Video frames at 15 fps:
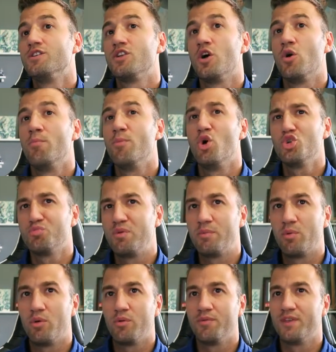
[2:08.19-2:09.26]
So most
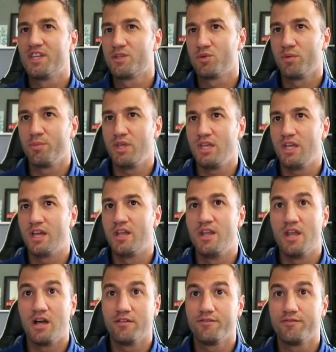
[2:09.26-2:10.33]
people, this will be
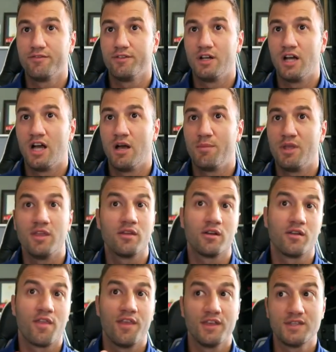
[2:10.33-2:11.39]
enough, um,
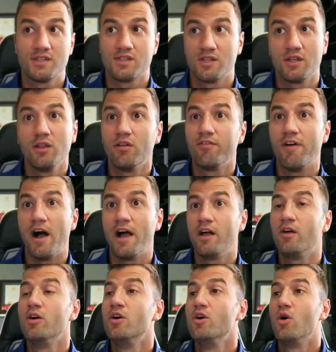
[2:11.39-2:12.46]
either this single
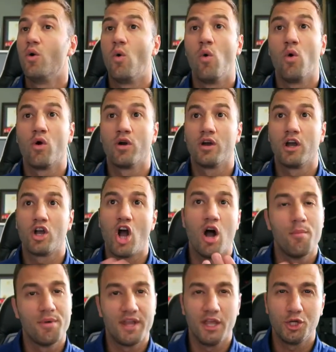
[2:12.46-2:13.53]
file or a
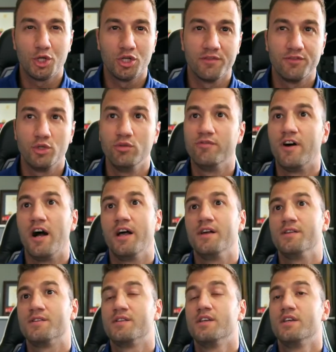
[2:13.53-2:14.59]
combination of two
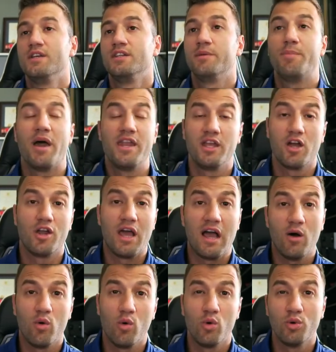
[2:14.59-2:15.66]
files depending on
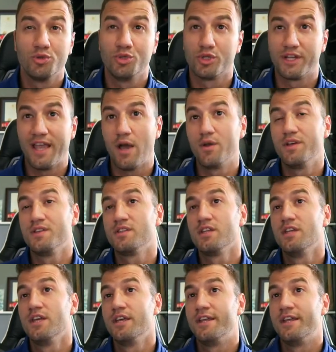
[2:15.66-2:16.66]
how old your account is.